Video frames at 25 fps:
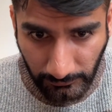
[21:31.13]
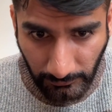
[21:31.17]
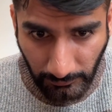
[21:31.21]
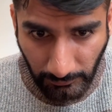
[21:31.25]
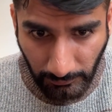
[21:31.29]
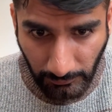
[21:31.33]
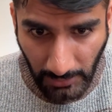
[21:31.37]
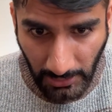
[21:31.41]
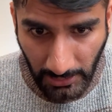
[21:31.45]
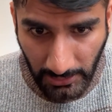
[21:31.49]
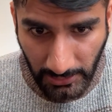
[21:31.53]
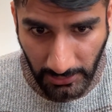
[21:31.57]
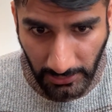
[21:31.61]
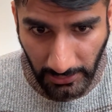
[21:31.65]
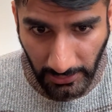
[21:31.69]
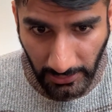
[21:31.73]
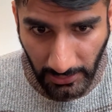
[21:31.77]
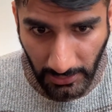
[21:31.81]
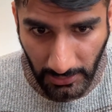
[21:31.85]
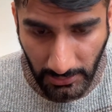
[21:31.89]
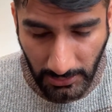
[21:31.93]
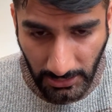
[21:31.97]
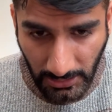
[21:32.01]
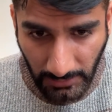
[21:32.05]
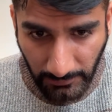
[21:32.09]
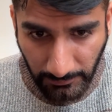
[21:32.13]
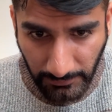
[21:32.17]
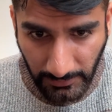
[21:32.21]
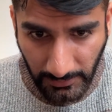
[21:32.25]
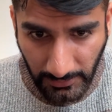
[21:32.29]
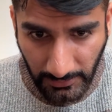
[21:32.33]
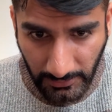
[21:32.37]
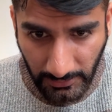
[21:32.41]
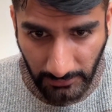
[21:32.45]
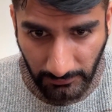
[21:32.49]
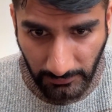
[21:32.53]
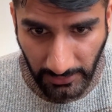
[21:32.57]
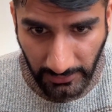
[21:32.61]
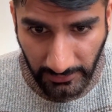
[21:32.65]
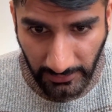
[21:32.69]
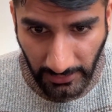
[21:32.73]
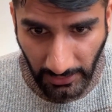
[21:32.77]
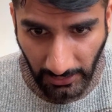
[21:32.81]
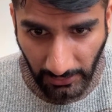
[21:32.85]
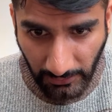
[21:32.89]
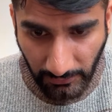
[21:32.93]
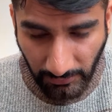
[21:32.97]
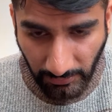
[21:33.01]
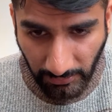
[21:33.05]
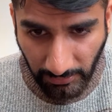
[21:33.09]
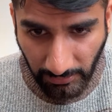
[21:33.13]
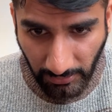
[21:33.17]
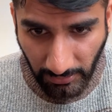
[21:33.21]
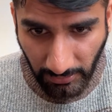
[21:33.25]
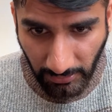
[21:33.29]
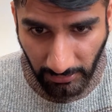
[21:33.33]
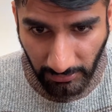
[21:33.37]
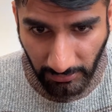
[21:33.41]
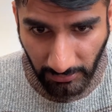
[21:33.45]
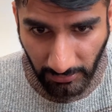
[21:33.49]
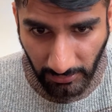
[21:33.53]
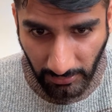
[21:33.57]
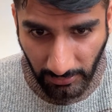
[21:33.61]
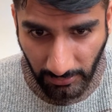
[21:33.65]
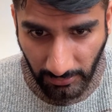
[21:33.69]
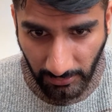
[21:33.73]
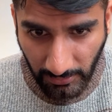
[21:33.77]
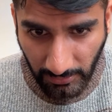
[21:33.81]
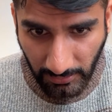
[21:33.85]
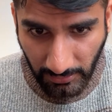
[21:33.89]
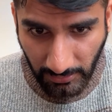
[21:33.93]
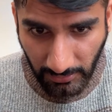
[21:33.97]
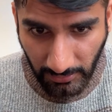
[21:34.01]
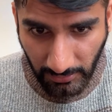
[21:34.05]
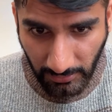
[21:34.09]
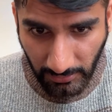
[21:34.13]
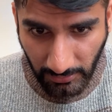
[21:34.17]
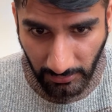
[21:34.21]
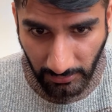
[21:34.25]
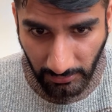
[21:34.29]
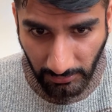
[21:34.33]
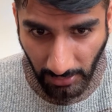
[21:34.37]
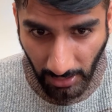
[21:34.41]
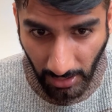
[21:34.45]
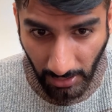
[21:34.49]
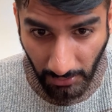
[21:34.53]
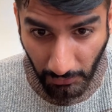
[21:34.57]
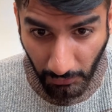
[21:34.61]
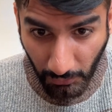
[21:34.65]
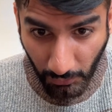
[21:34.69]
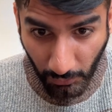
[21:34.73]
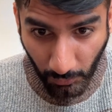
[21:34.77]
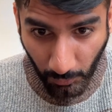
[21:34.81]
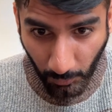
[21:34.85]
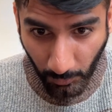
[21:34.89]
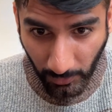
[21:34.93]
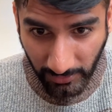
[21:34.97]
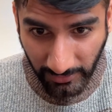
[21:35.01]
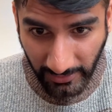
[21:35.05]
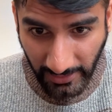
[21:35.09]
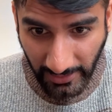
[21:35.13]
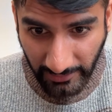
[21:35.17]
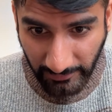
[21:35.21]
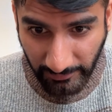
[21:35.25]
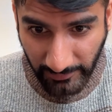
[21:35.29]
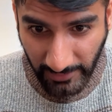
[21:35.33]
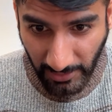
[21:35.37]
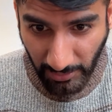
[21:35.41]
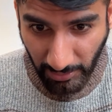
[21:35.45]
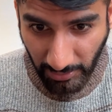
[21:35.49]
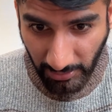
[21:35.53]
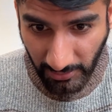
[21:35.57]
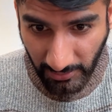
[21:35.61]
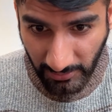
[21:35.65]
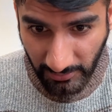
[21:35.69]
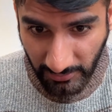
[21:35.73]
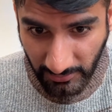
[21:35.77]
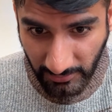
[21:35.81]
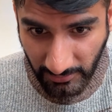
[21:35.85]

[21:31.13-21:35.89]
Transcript: My cat completed my diagnosis. I don't know what that means.